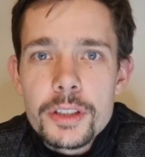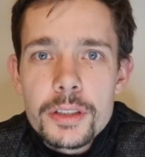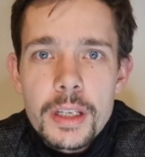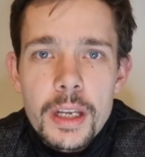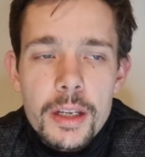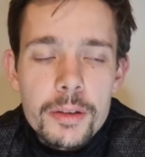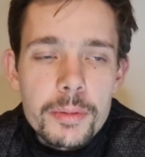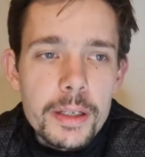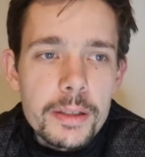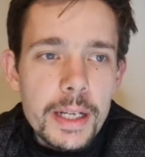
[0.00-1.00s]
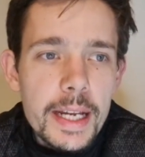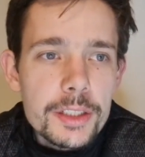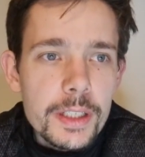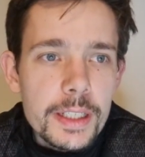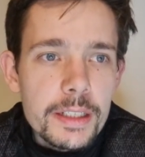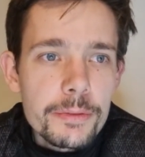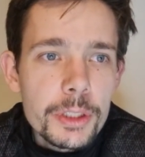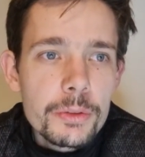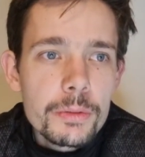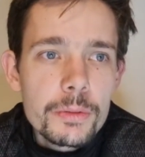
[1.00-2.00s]
good. Well, actually, if
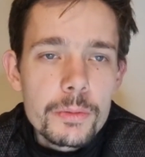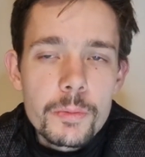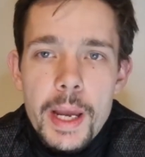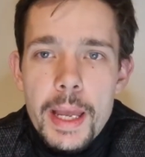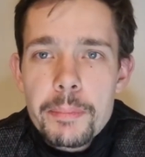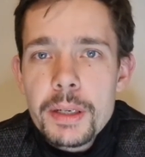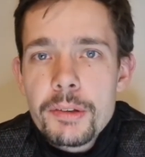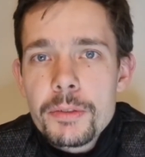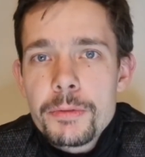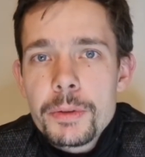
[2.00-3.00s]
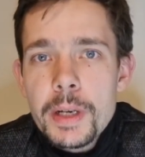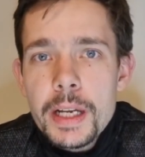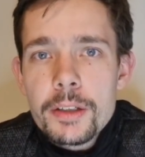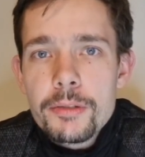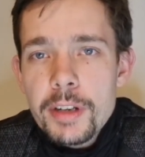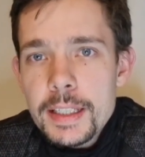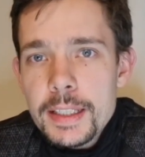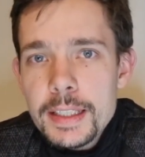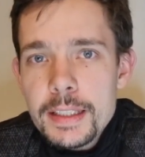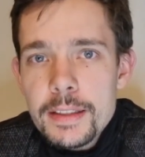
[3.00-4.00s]
you wear period footwear
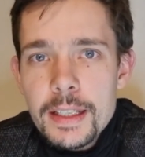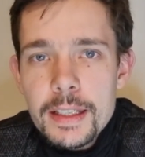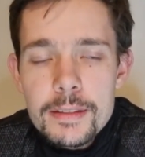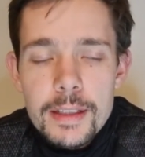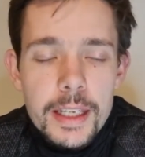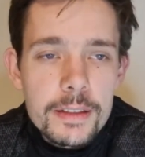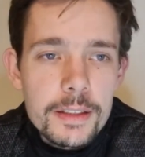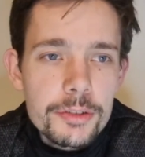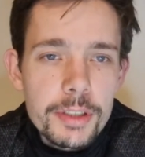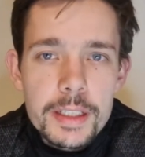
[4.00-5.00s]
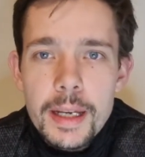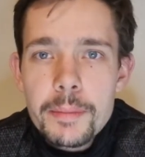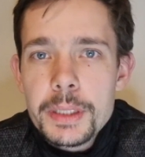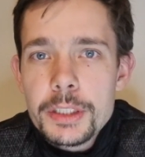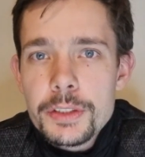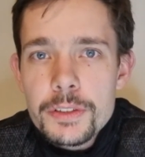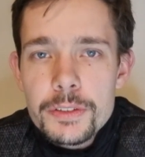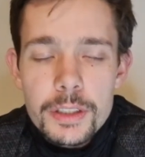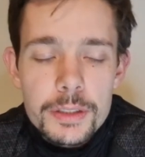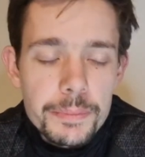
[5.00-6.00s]
correctly, then the tread can be just
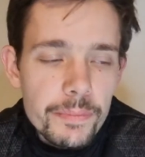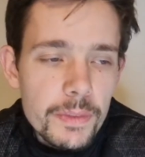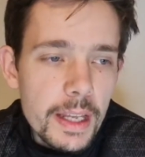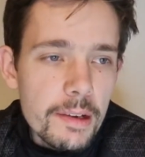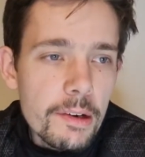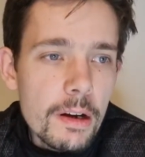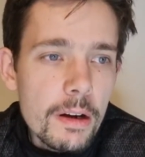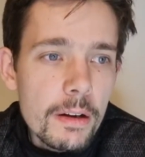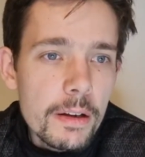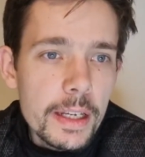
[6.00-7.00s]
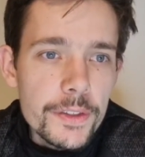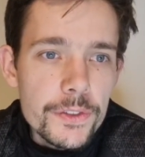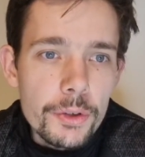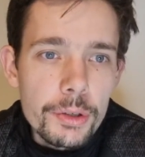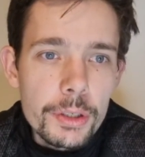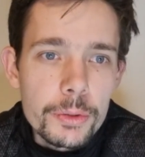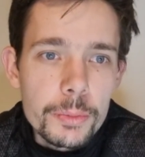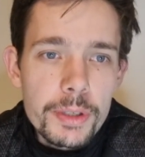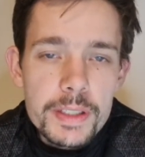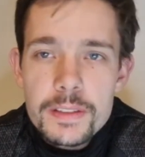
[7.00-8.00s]
as good. There are historical
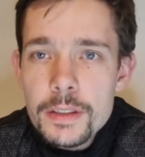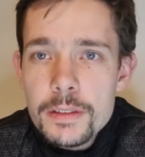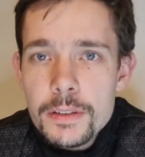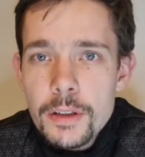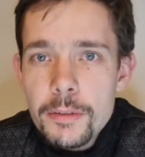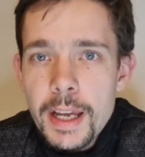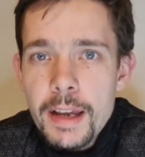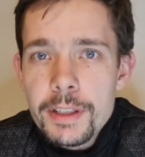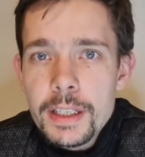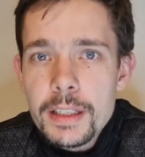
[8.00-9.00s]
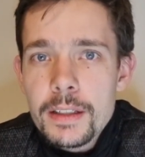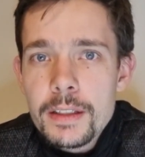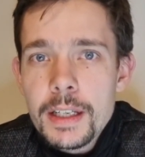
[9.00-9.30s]
precedents of having